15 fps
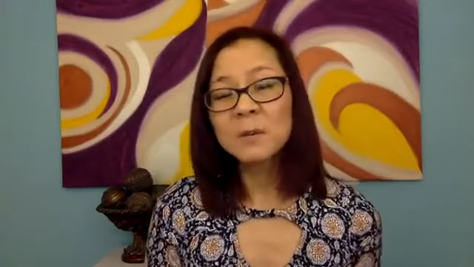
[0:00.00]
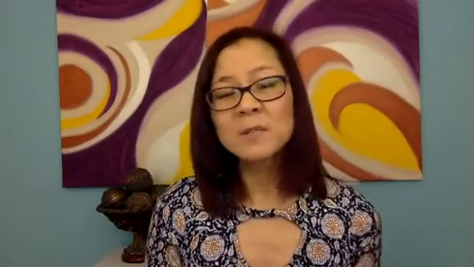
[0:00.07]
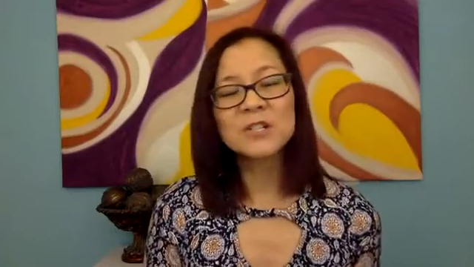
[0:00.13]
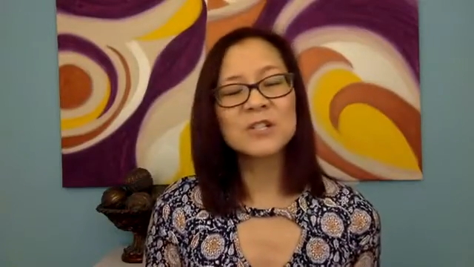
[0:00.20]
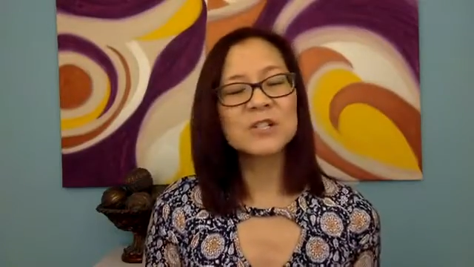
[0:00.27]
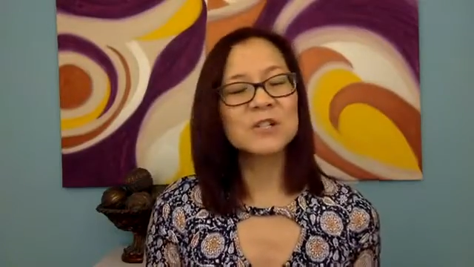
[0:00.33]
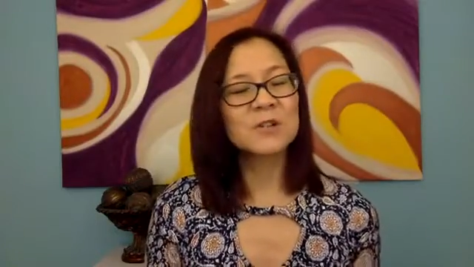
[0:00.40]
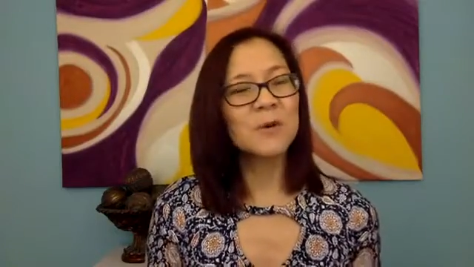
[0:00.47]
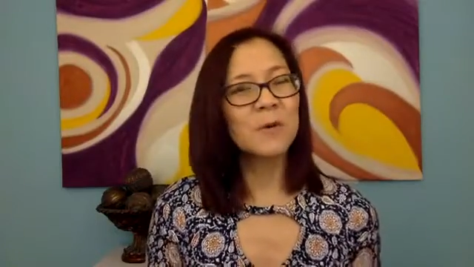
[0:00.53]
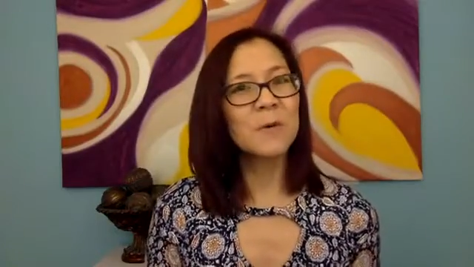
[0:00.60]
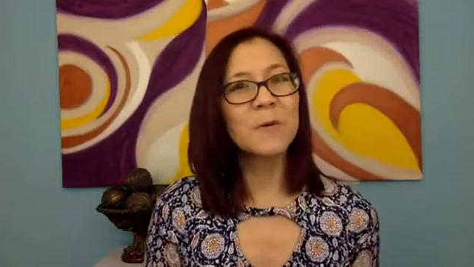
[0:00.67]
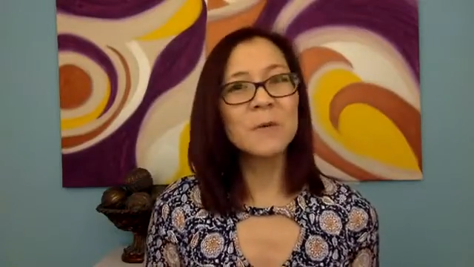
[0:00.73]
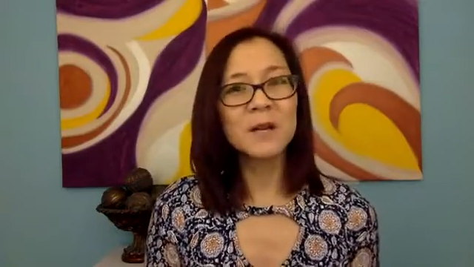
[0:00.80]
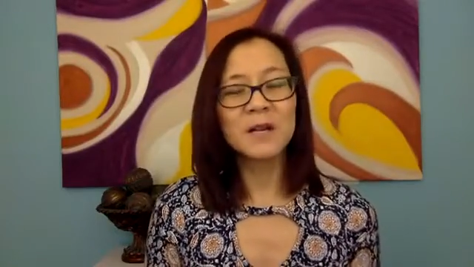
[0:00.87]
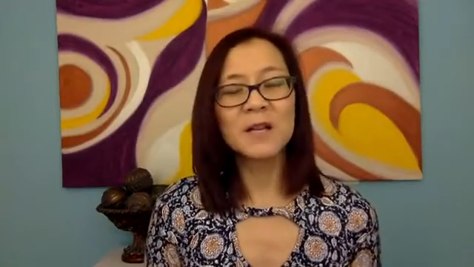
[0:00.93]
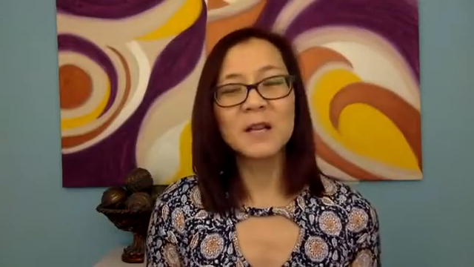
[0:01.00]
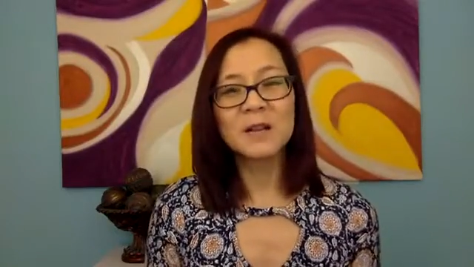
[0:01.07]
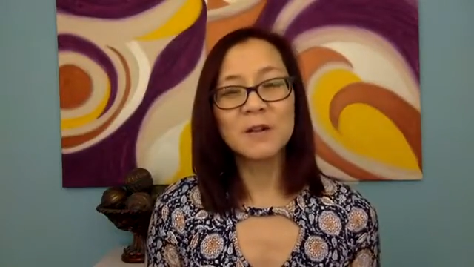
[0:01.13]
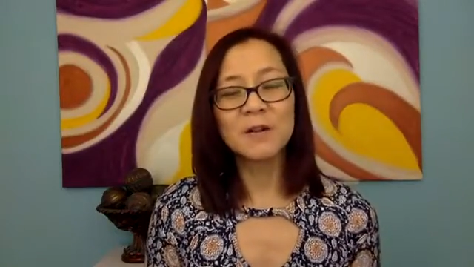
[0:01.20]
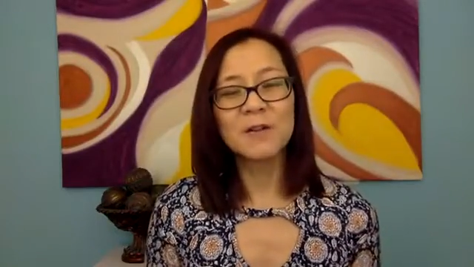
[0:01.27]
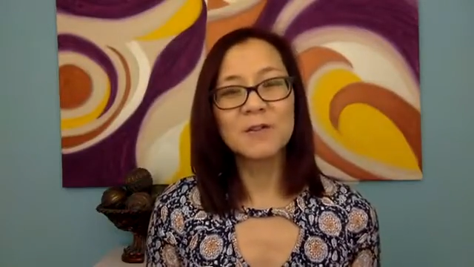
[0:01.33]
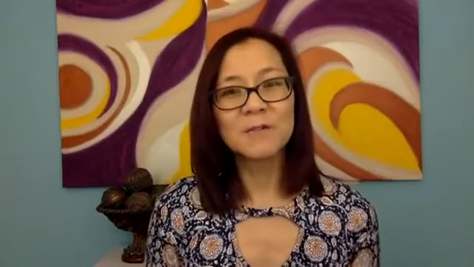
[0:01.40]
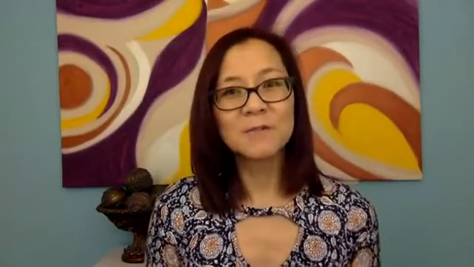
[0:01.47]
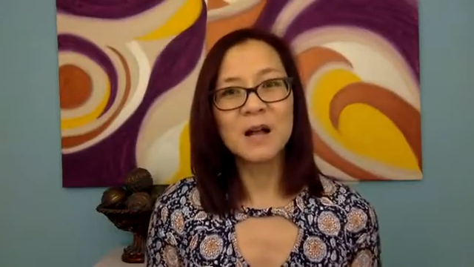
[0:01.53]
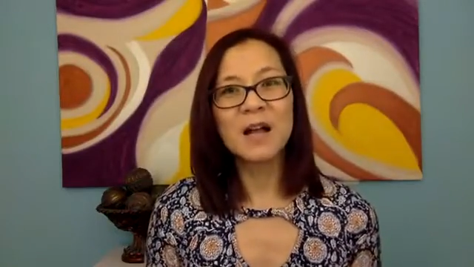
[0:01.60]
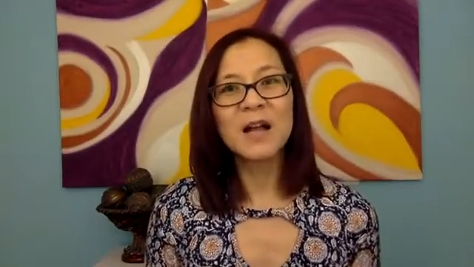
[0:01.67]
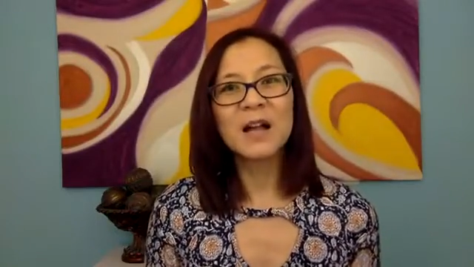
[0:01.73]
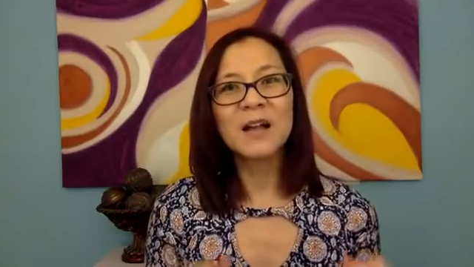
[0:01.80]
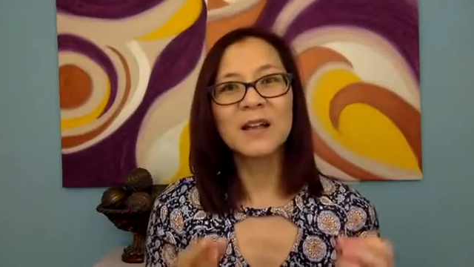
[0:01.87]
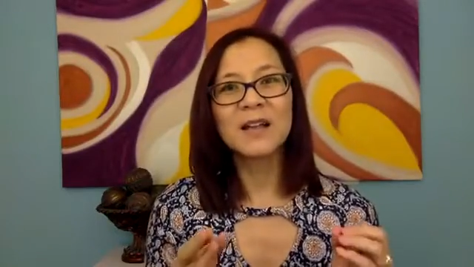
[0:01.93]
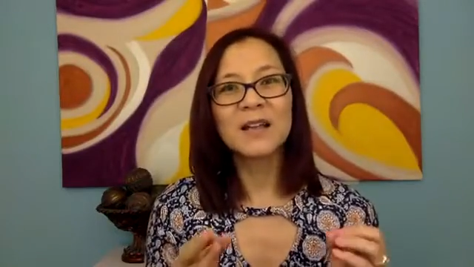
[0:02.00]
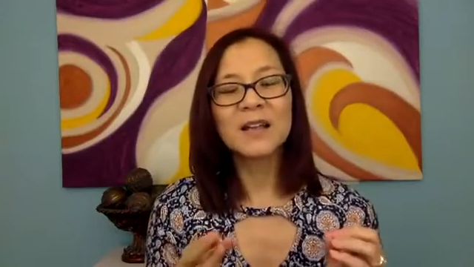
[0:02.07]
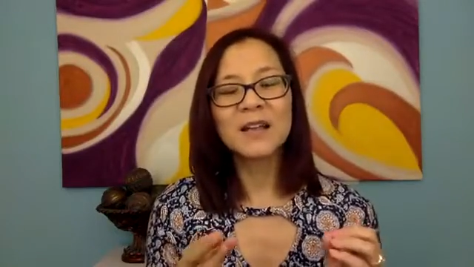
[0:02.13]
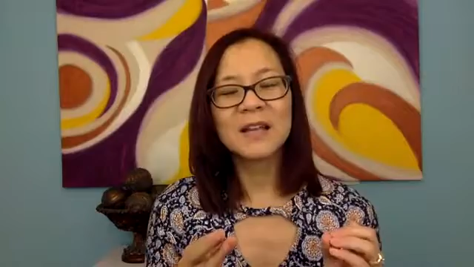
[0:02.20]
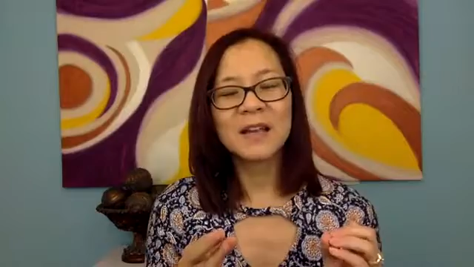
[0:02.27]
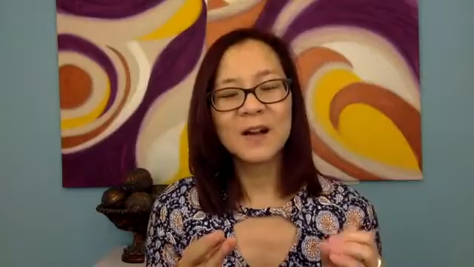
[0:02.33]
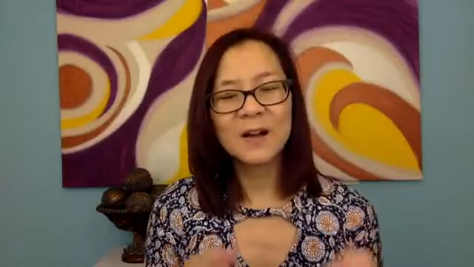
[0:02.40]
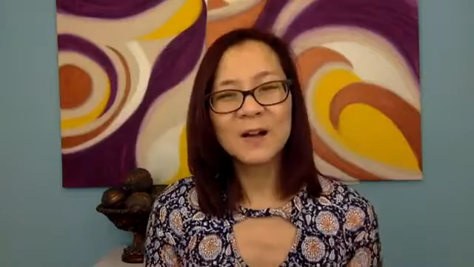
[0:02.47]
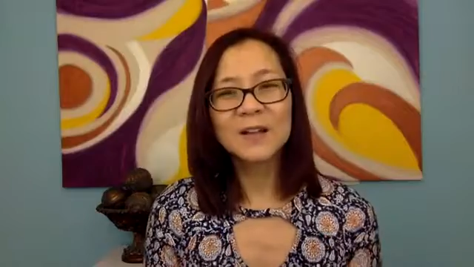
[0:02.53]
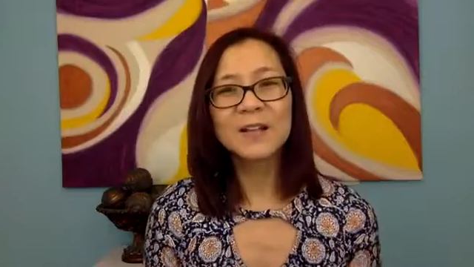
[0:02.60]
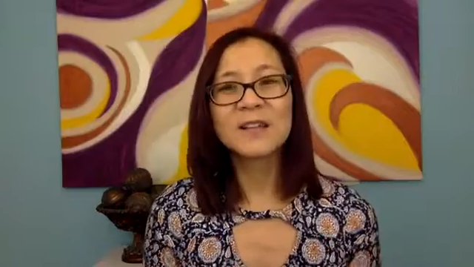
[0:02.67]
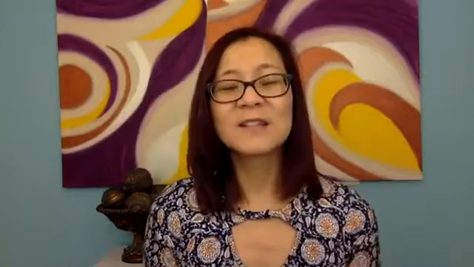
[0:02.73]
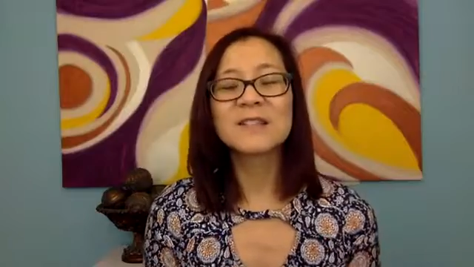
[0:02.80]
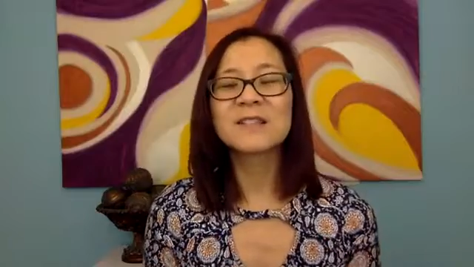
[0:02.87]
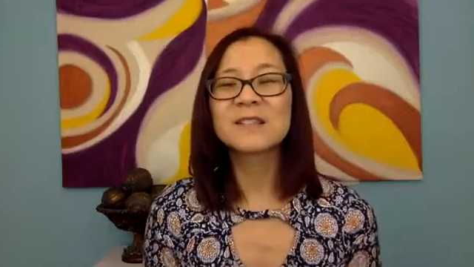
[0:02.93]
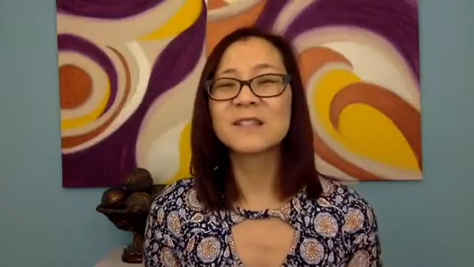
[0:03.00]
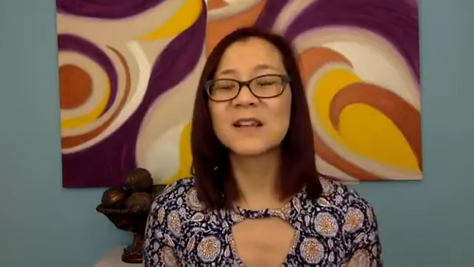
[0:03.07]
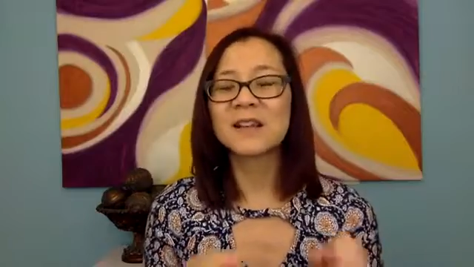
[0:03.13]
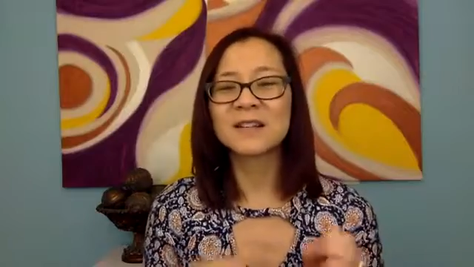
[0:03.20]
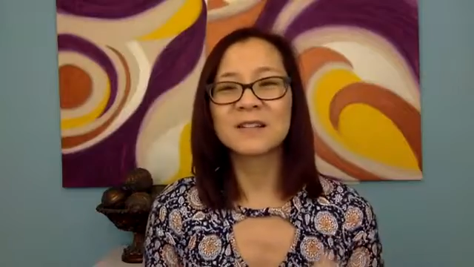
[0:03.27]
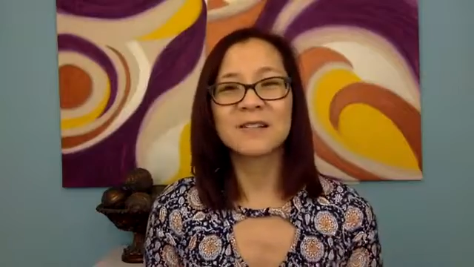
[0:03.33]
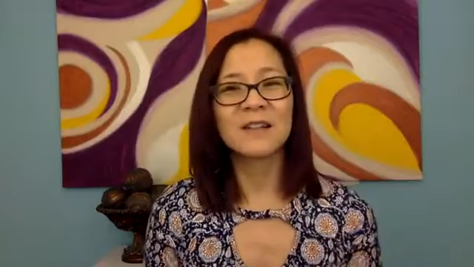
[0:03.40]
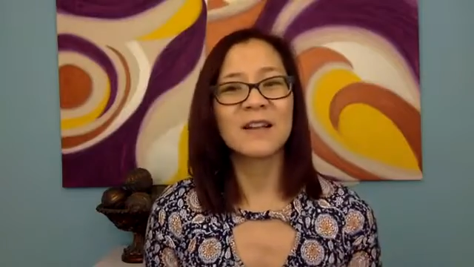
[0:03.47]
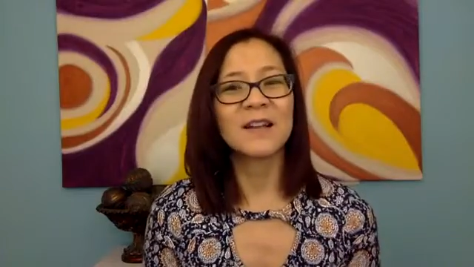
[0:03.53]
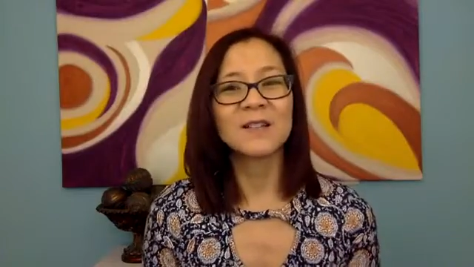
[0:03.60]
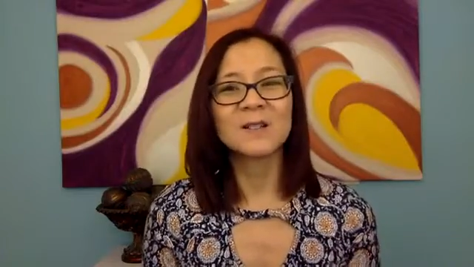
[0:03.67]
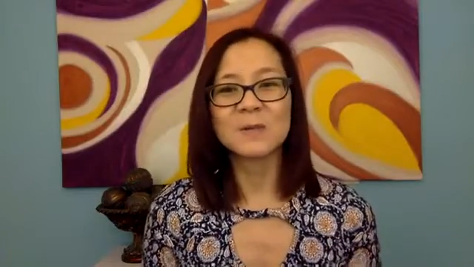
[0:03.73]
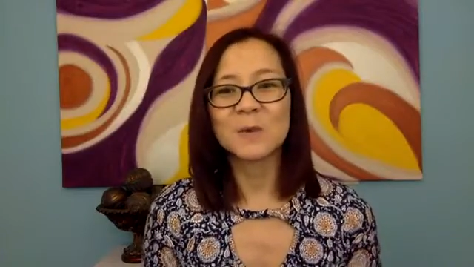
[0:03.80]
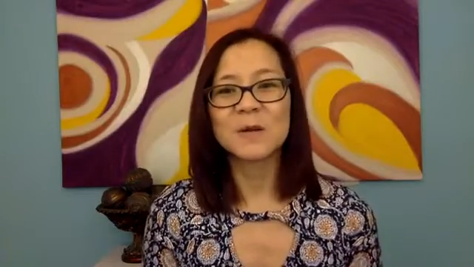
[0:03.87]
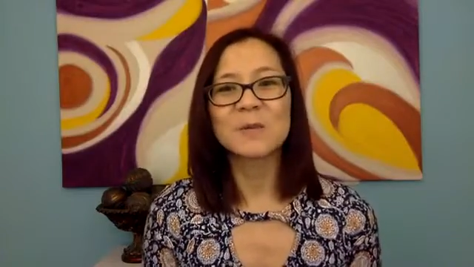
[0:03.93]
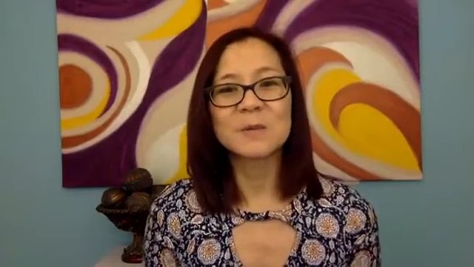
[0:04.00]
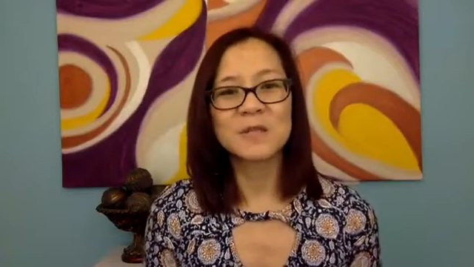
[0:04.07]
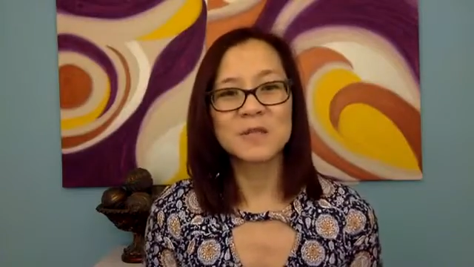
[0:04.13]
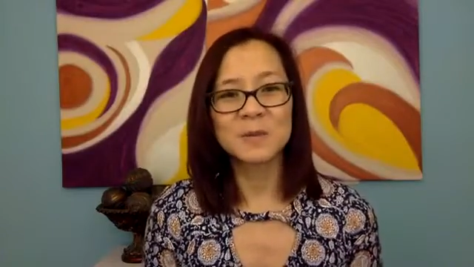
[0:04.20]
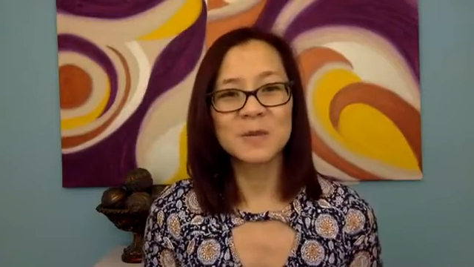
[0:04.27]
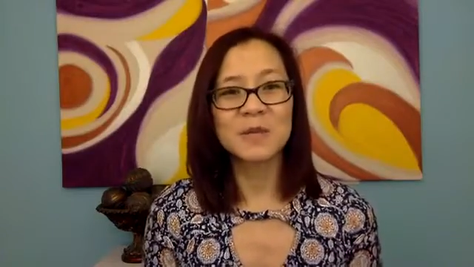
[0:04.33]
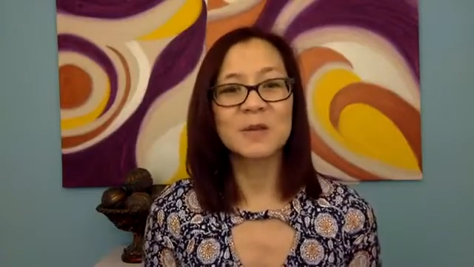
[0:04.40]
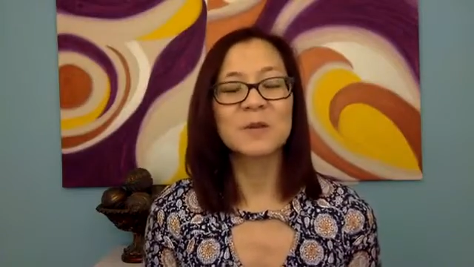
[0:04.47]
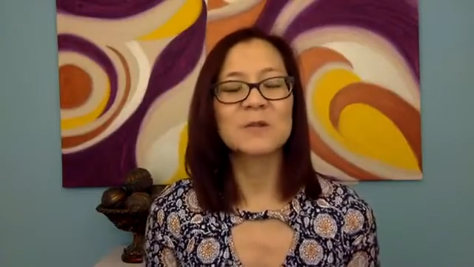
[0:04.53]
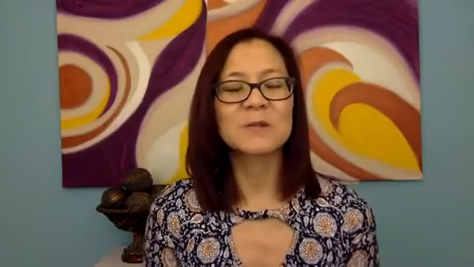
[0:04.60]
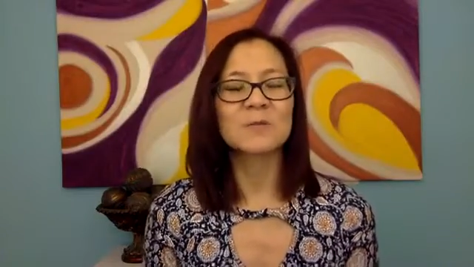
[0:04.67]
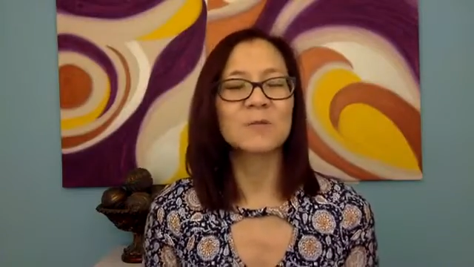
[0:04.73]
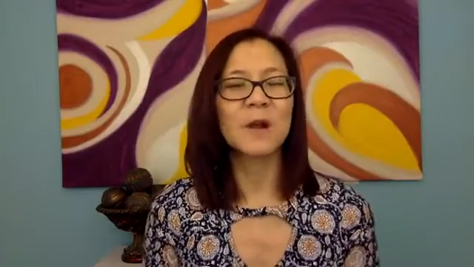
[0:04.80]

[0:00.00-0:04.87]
which so many of my audience and clients want to be speakers.